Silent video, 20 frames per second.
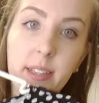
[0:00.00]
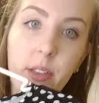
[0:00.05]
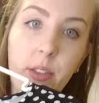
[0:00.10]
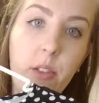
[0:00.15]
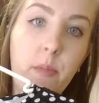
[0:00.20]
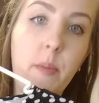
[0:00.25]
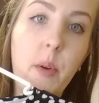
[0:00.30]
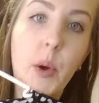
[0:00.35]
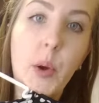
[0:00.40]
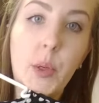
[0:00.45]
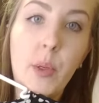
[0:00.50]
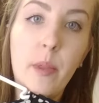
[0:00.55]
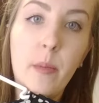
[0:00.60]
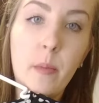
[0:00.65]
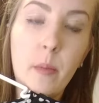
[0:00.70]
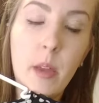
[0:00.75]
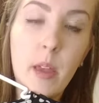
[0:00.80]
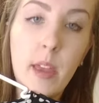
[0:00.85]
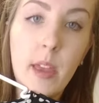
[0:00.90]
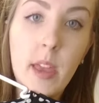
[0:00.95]
they're both
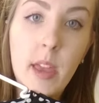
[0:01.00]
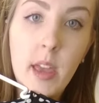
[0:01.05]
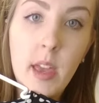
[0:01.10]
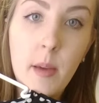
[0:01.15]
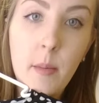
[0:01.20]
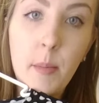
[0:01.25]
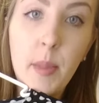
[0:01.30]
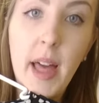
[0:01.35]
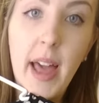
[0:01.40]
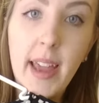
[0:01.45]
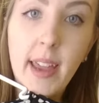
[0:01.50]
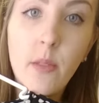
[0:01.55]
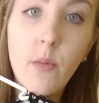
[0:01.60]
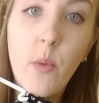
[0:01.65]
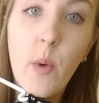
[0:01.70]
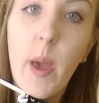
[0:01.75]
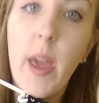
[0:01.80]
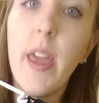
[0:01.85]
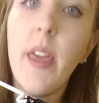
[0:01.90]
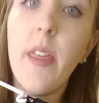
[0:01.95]
black and
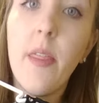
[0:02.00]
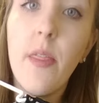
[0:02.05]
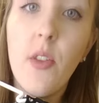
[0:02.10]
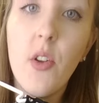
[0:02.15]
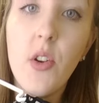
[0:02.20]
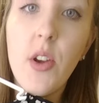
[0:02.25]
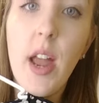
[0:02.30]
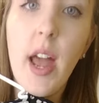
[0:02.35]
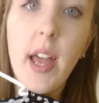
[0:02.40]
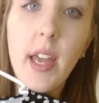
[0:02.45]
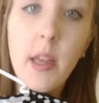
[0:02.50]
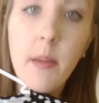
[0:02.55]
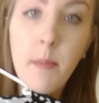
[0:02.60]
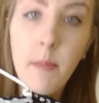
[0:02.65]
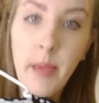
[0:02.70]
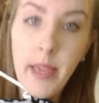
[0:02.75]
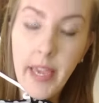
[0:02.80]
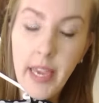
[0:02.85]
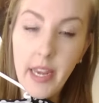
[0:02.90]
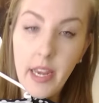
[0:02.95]
white. They're not
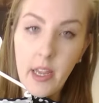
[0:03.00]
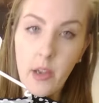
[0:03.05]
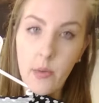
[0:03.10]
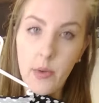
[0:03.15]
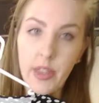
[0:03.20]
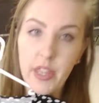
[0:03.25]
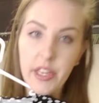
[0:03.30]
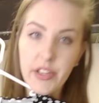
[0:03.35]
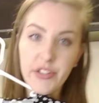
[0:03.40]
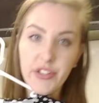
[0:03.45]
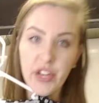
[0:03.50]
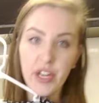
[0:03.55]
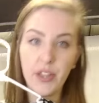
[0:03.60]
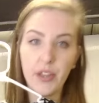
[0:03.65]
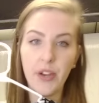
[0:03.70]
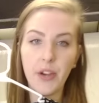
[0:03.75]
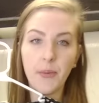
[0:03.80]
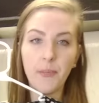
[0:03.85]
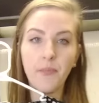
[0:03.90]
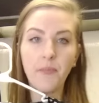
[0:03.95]
competing with each other.